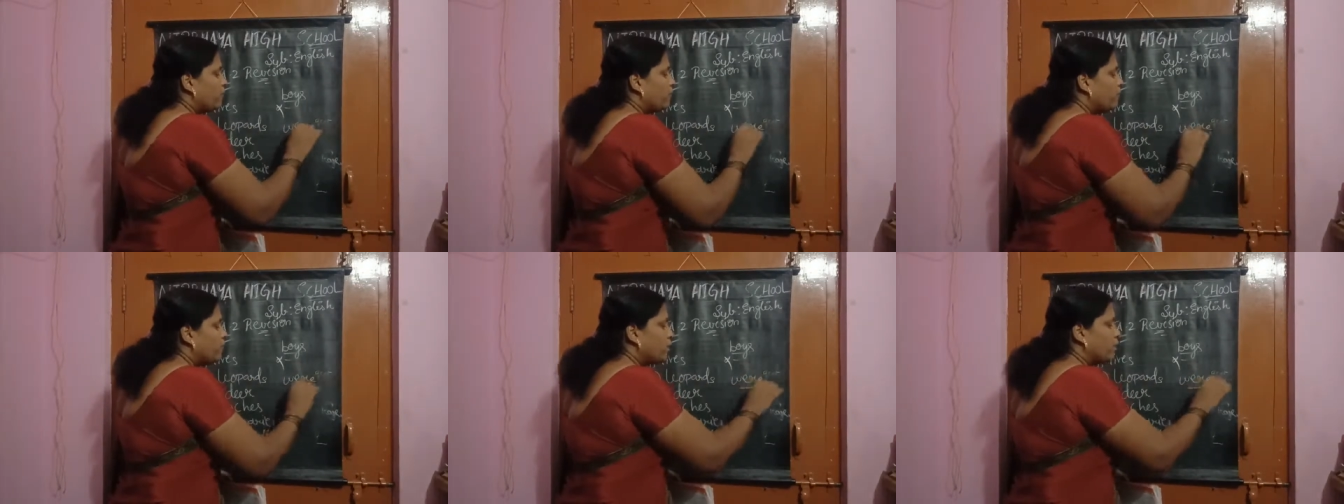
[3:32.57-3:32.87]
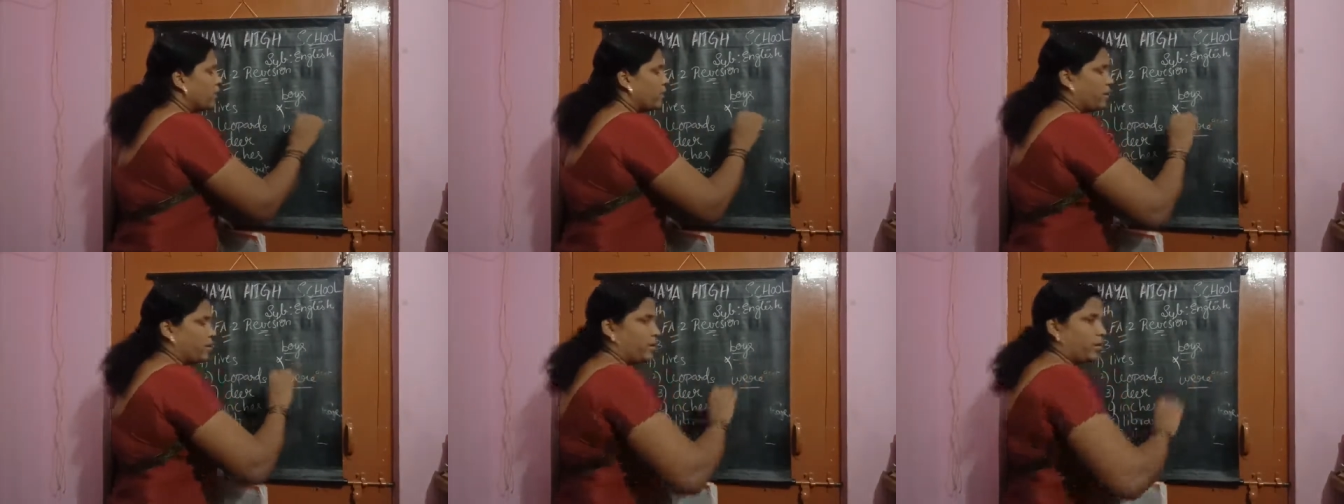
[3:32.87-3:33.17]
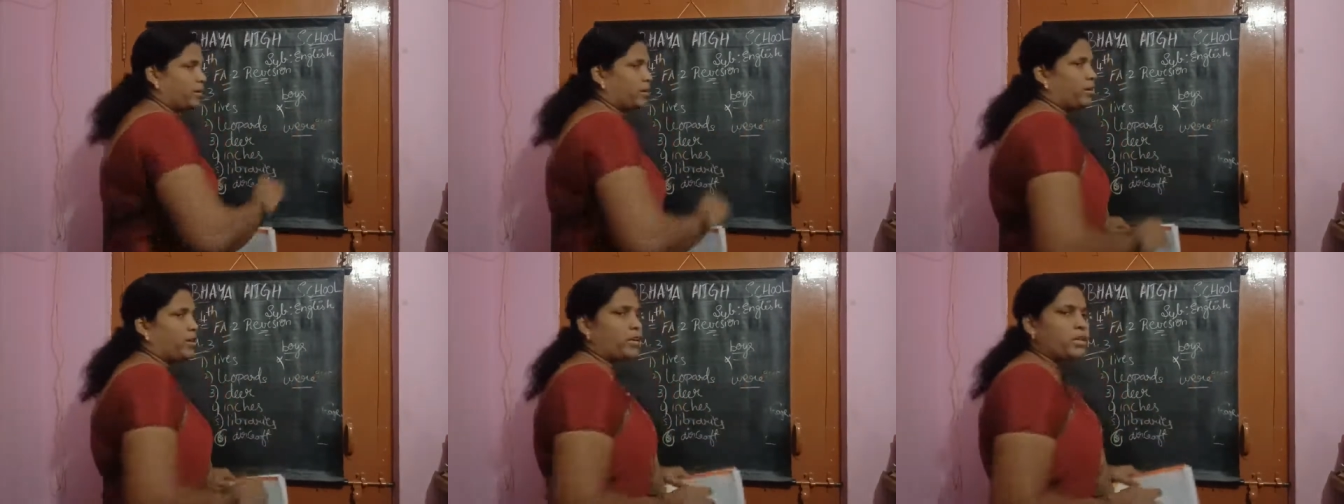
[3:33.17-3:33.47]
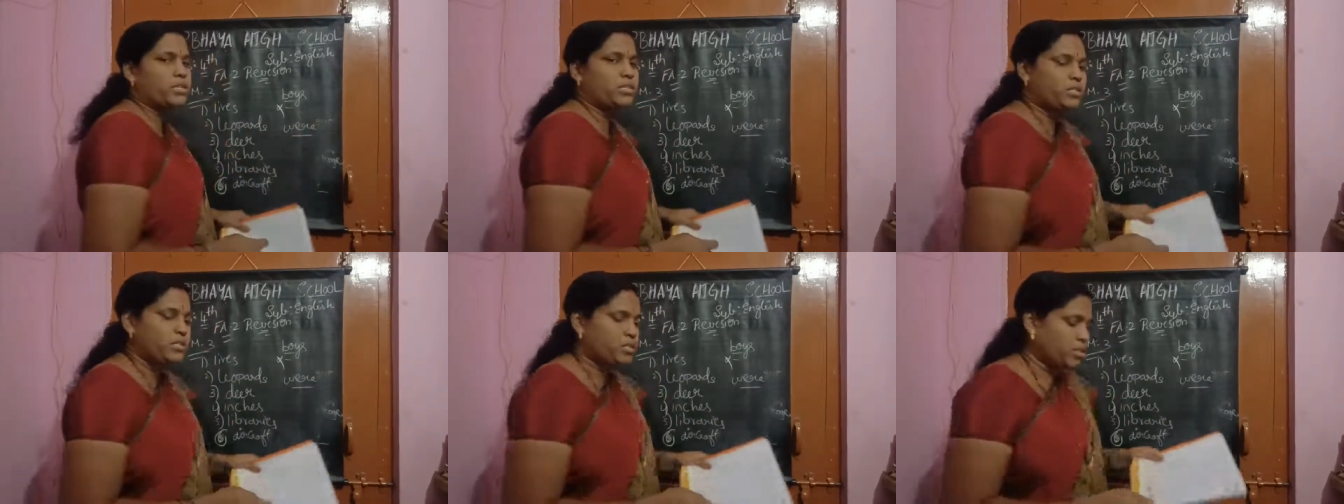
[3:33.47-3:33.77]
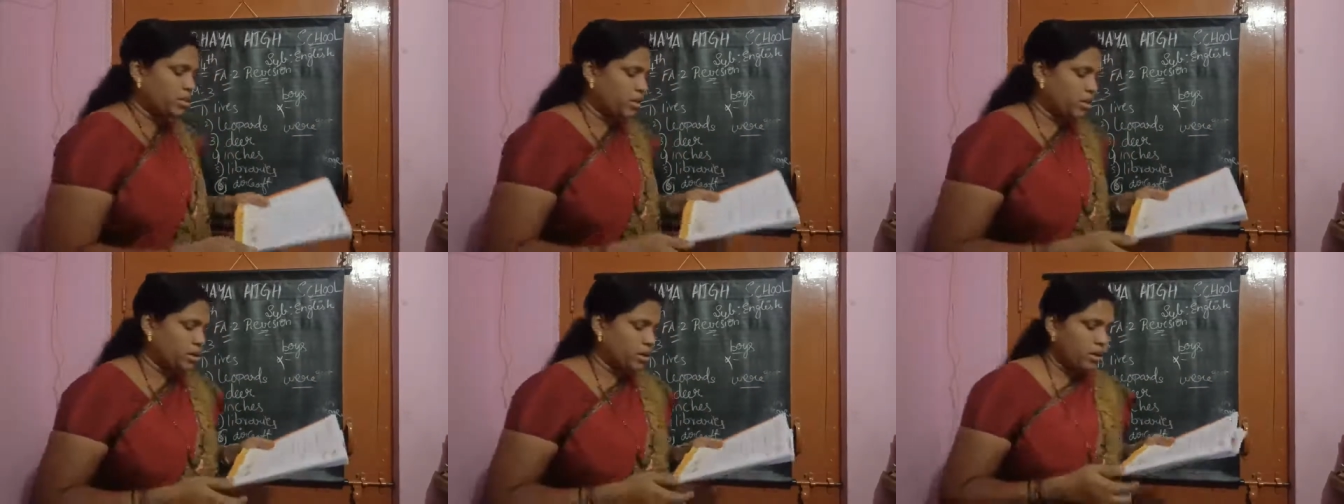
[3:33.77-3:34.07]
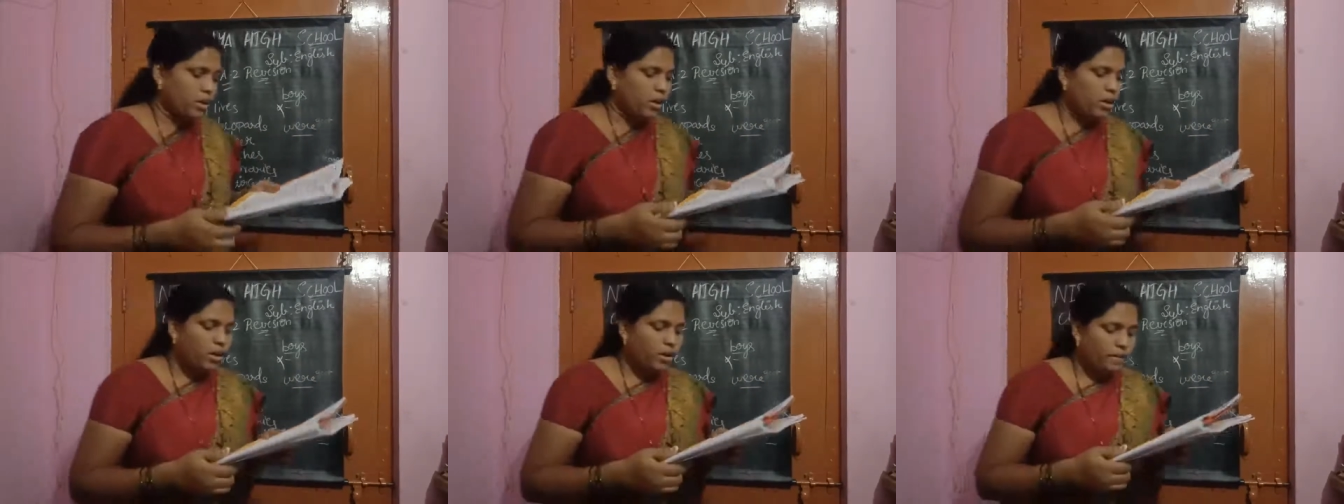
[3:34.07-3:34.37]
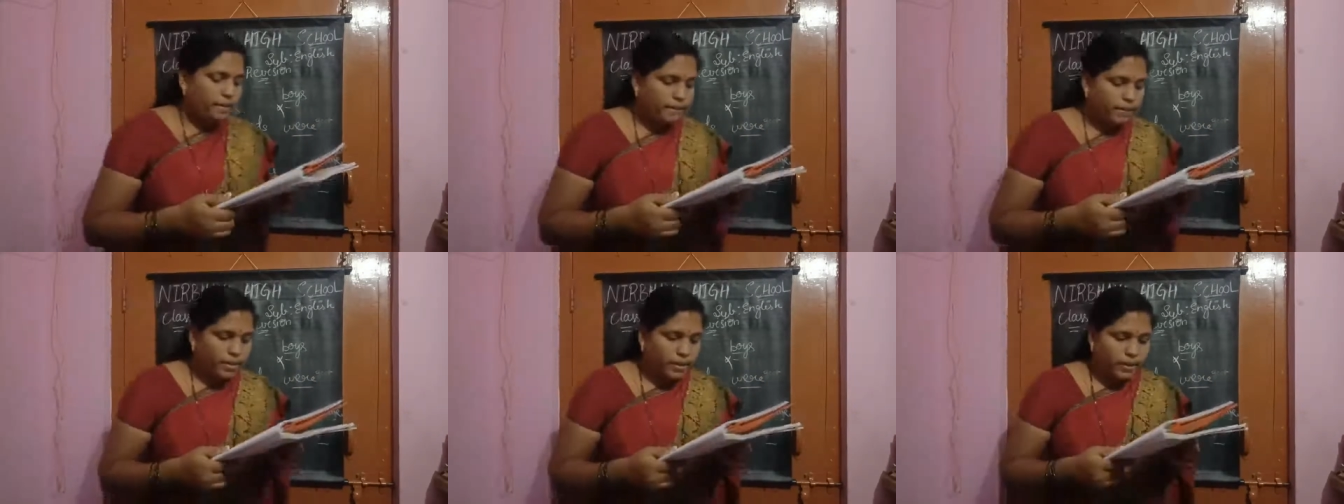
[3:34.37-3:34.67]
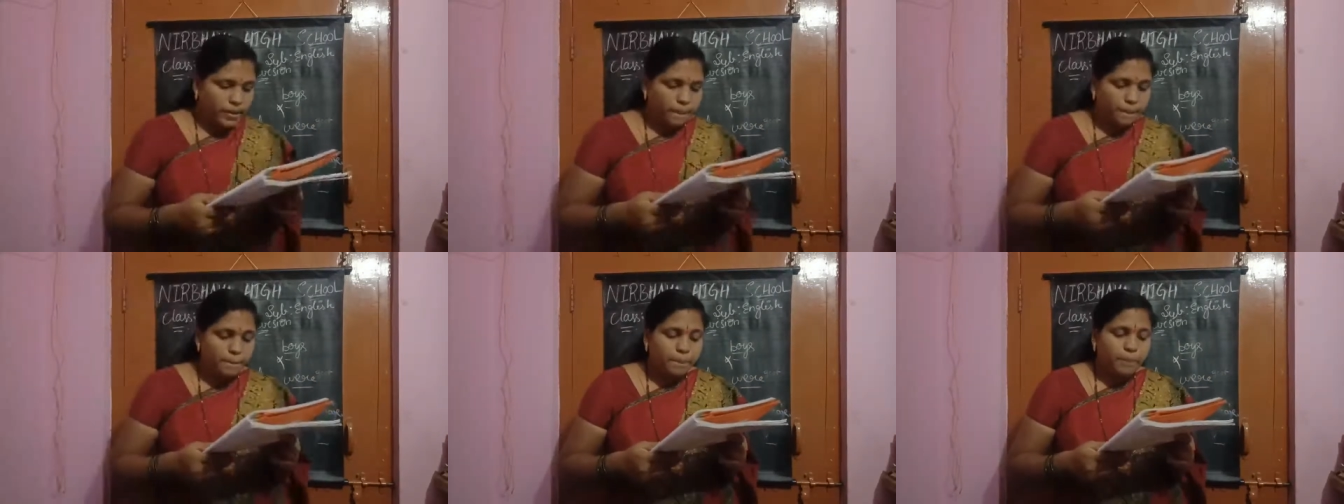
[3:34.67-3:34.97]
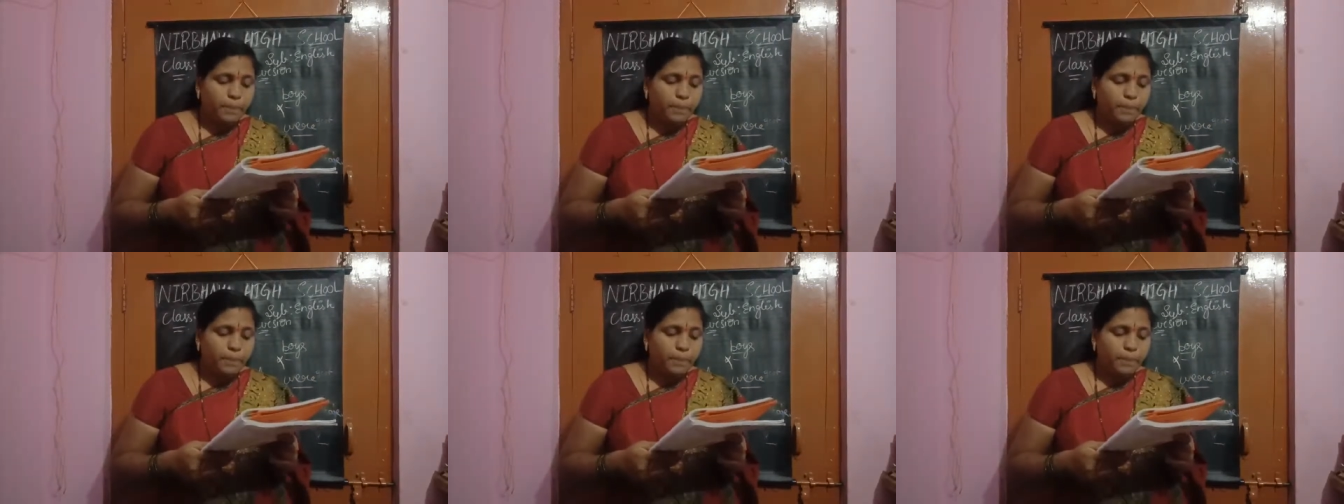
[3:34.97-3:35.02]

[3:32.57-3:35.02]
were. Understood children? Were.